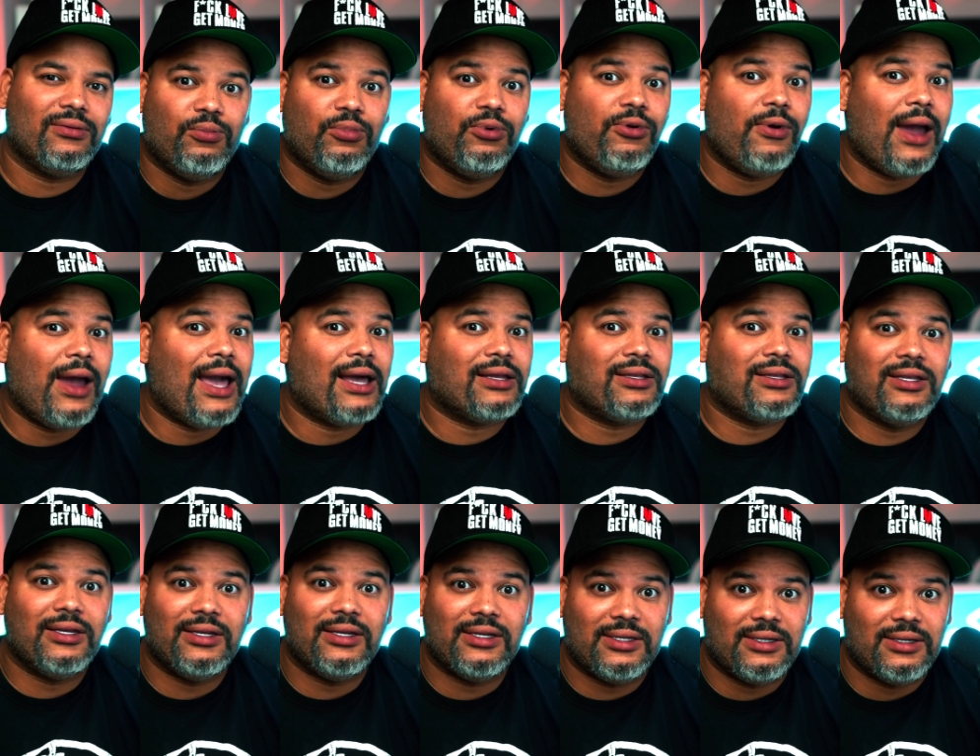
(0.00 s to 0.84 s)

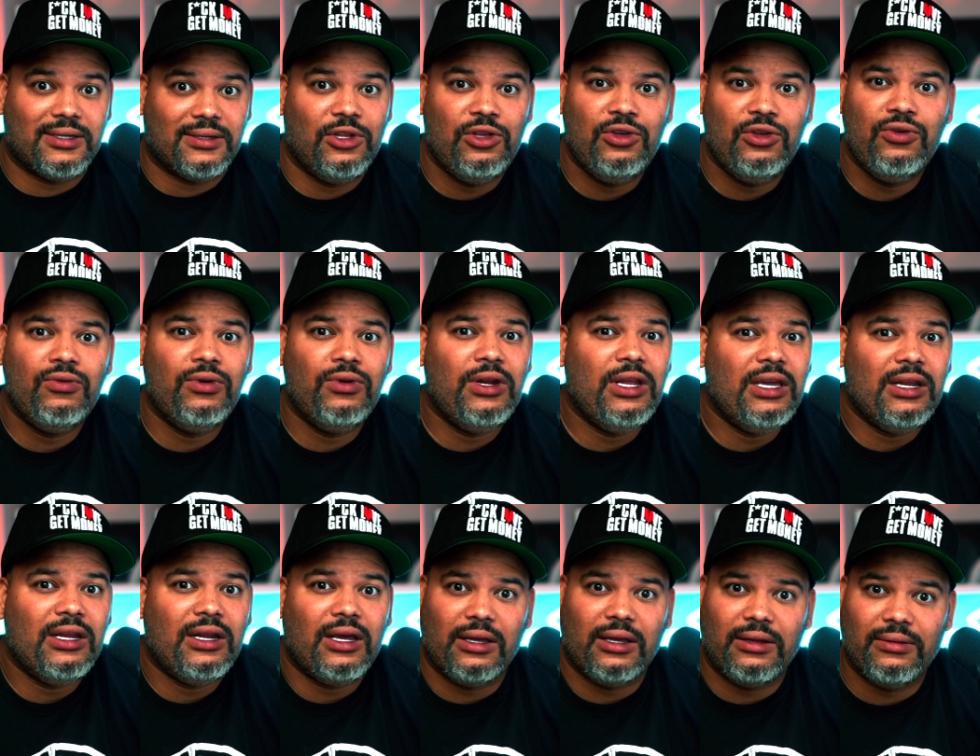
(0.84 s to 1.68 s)
Practice. You
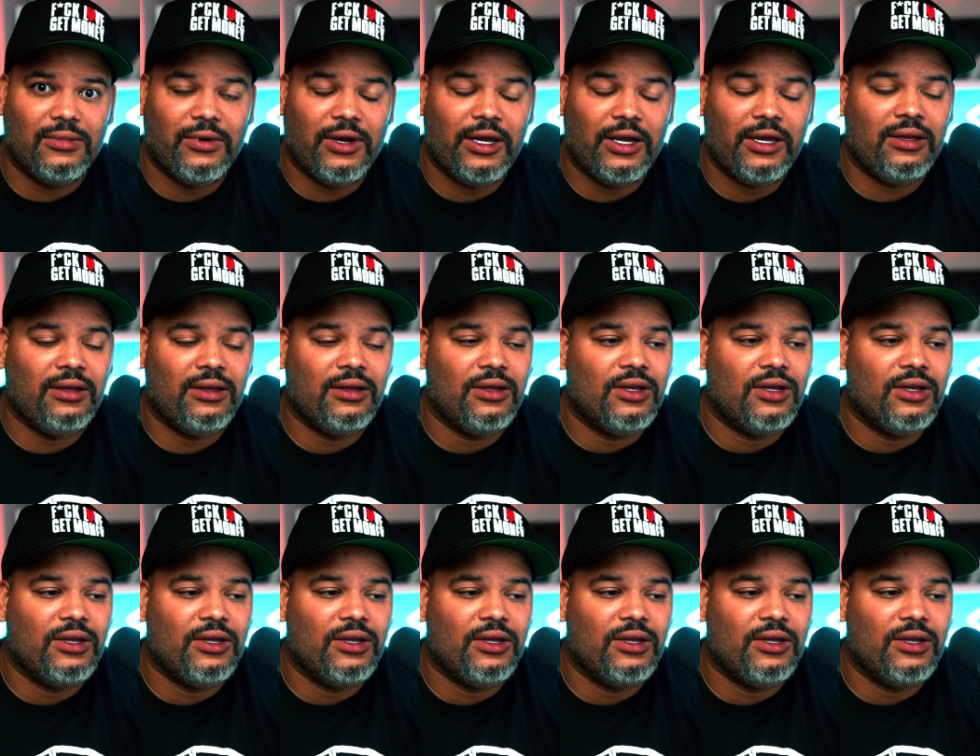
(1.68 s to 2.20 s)
need it, right?